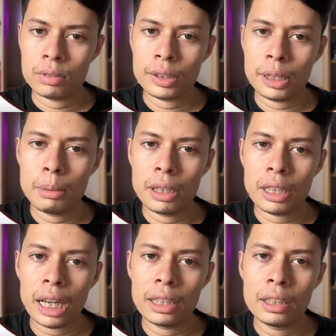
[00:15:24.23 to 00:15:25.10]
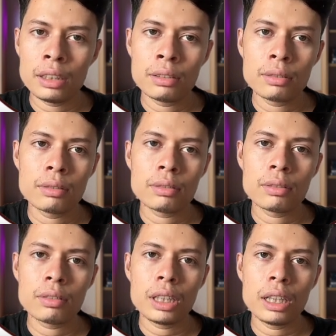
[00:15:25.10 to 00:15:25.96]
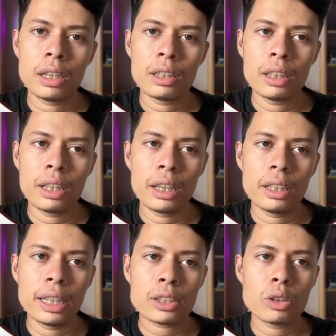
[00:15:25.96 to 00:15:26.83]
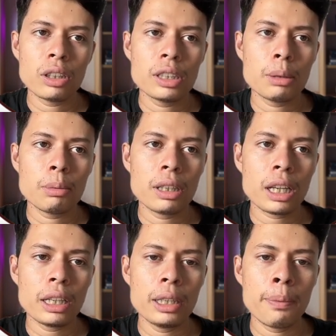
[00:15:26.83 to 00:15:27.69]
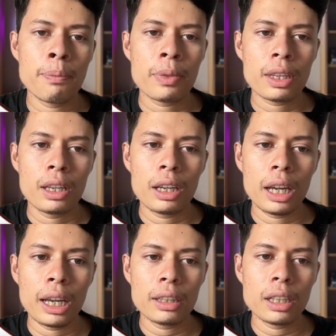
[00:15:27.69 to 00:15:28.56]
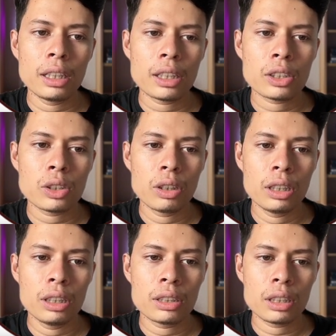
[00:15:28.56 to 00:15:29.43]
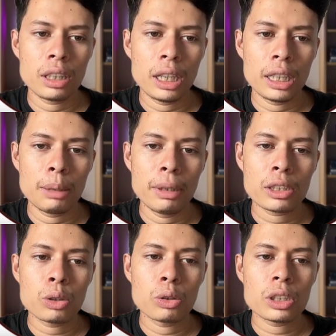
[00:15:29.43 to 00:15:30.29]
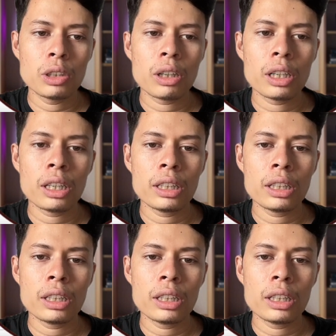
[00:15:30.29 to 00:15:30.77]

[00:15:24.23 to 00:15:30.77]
Event ID, then next one is event ID, and the next one is event source URL.